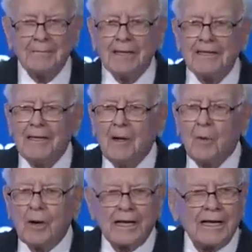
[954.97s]
But
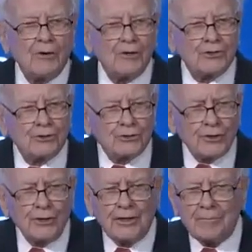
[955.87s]
or the
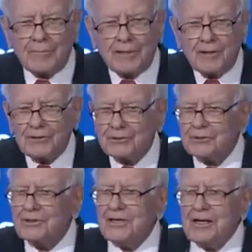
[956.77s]
shirt I'm wearing, or this,
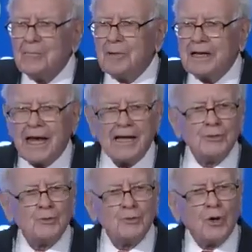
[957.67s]
but I
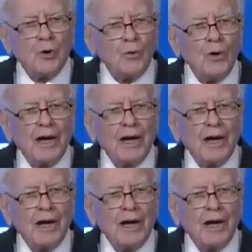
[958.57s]
do know.